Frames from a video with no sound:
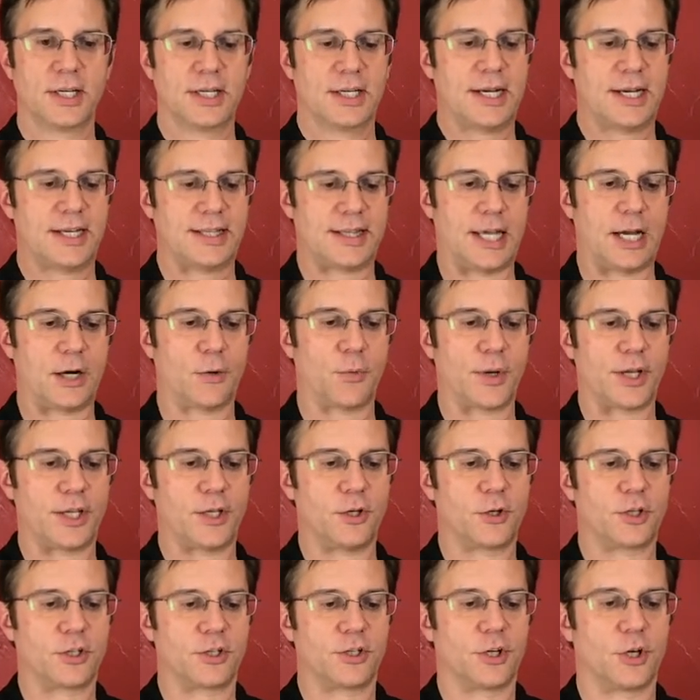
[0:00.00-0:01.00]
and that way
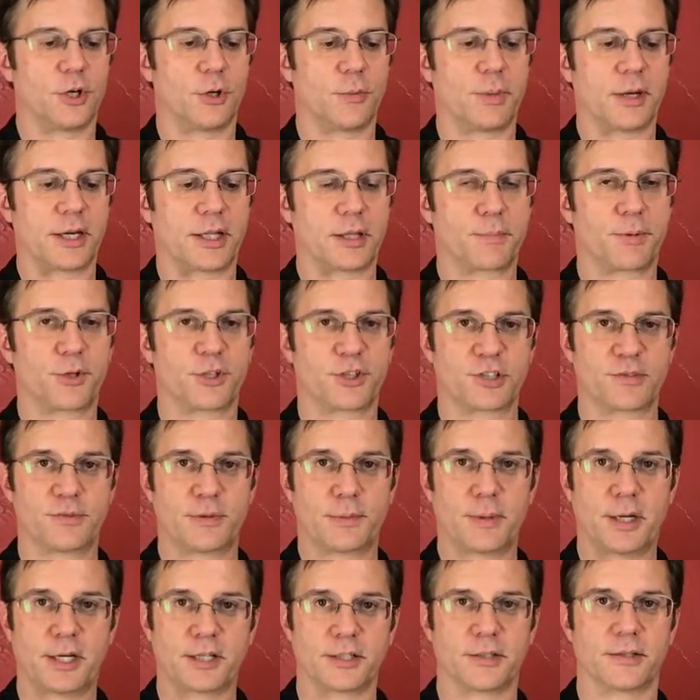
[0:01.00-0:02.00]
you could know by the push of a
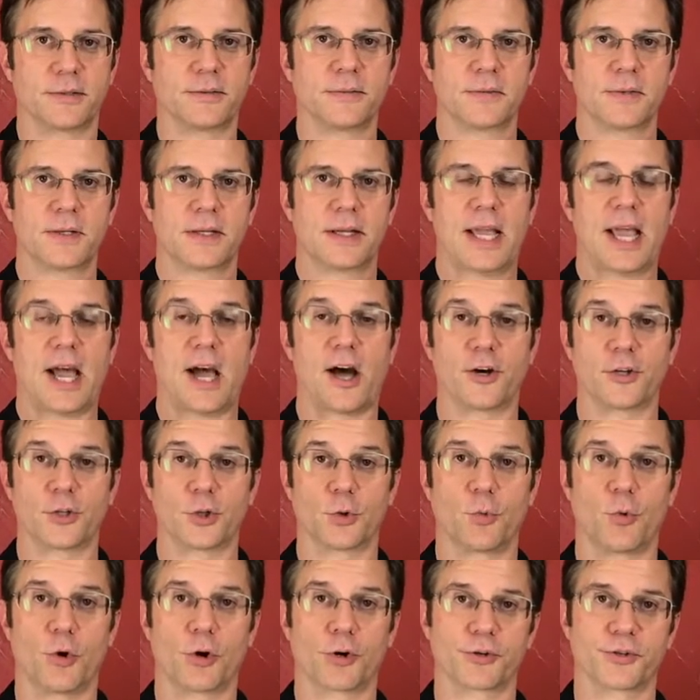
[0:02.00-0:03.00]
button how your
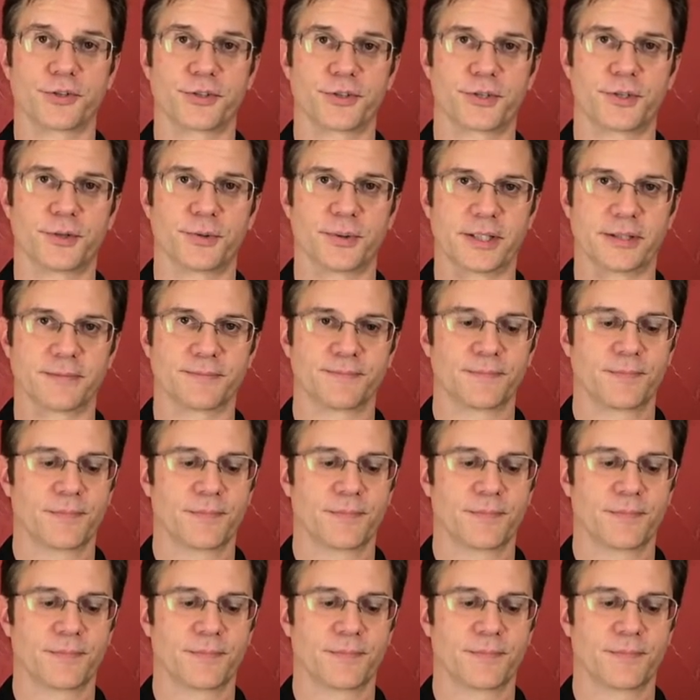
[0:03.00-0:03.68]
water is doing.